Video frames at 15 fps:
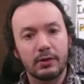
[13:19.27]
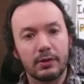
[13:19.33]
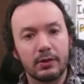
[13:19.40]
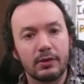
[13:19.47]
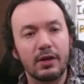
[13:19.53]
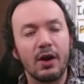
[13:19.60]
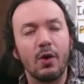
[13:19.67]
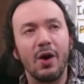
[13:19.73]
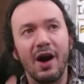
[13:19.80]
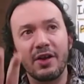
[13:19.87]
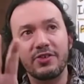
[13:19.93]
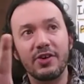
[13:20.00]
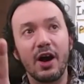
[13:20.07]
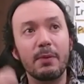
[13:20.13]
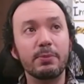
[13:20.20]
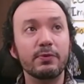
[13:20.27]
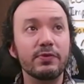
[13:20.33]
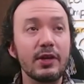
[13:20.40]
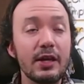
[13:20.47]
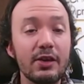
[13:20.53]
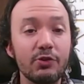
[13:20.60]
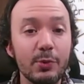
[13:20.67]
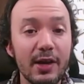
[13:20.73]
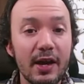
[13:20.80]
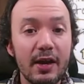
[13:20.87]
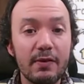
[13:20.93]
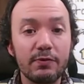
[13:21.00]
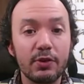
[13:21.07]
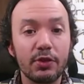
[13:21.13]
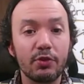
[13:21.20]
Now, on top of these, we
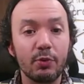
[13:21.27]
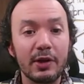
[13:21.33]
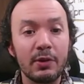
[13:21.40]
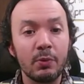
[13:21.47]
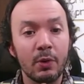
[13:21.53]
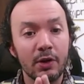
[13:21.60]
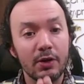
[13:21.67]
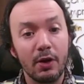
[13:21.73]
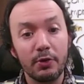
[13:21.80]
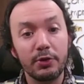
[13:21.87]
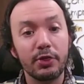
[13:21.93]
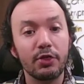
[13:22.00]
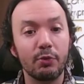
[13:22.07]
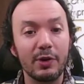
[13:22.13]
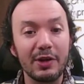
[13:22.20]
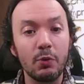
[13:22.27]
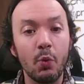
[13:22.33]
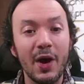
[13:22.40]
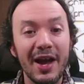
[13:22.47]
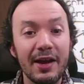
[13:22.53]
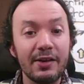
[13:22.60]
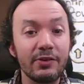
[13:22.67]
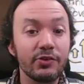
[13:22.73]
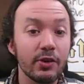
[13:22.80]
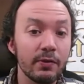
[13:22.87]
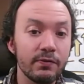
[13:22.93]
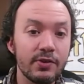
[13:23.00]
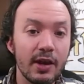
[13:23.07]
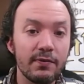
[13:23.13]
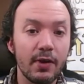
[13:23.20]
have the three, what are called the three ways
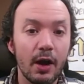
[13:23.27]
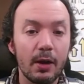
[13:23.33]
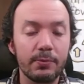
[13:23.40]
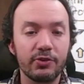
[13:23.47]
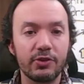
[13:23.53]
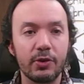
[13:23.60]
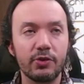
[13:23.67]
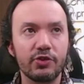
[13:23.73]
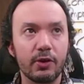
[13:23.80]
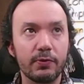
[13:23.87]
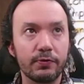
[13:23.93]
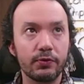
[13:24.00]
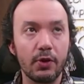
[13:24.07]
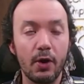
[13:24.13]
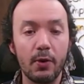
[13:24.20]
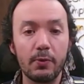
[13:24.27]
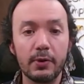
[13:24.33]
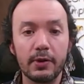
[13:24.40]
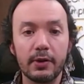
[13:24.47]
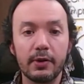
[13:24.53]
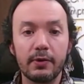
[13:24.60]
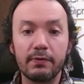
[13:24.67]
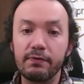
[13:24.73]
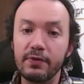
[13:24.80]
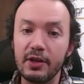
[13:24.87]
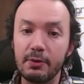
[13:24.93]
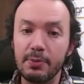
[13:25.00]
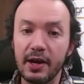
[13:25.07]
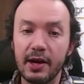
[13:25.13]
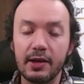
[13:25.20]
of DevOps. Those are flow,
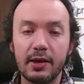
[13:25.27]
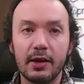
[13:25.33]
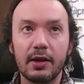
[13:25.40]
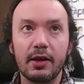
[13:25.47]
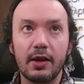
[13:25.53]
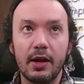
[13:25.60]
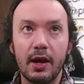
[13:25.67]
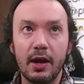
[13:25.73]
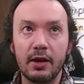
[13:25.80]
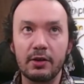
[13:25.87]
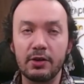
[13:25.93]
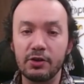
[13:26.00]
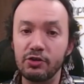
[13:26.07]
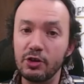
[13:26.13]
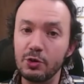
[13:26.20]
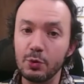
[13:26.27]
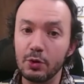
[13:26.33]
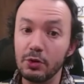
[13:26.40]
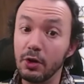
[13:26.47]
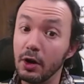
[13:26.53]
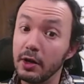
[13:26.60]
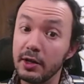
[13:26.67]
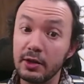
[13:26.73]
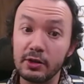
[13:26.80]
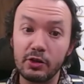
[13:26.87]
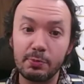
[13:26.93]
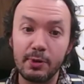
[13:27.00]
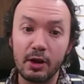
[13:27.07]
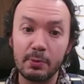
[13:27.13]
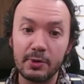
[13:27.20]
feedback, and continual learning and
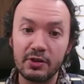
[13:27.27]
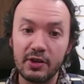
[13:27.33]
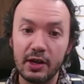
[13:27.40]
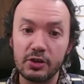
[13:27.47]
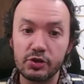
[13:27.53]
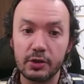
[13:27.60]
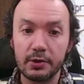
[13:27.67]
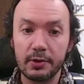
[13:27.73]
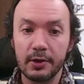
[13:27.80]
experimentation.